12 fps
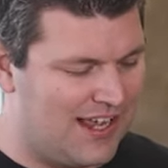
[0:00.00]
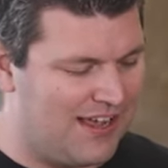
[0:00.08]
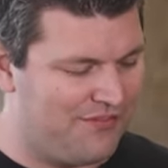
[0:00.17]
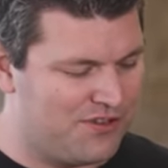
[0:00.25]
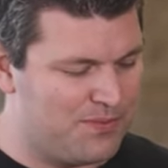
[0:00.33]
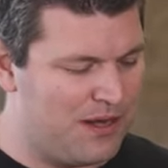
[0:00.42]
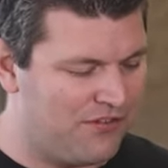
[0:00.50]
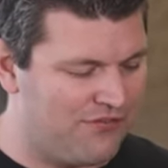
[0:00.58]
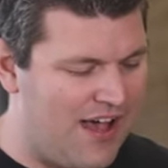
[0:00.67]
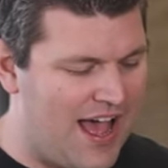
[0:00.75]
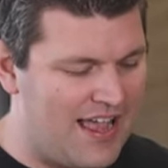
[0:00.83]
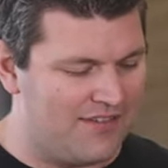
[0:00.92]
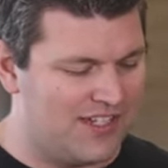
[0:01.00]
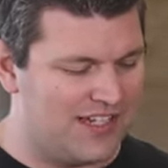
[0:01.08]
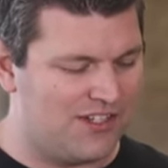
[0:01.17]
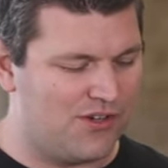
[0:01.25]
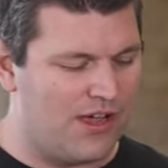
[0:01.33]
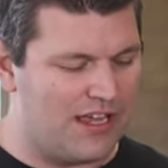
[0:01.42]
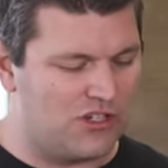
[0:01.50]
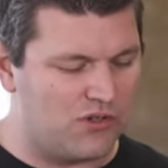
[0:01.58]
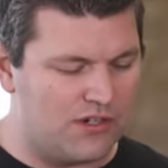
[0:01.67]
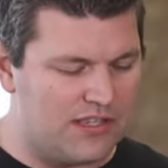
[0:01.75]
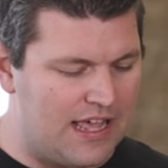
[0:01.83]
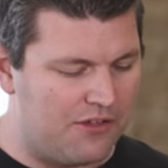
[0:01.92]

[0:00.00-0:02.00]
Uh, 1 Peter 5 says, So I exhort the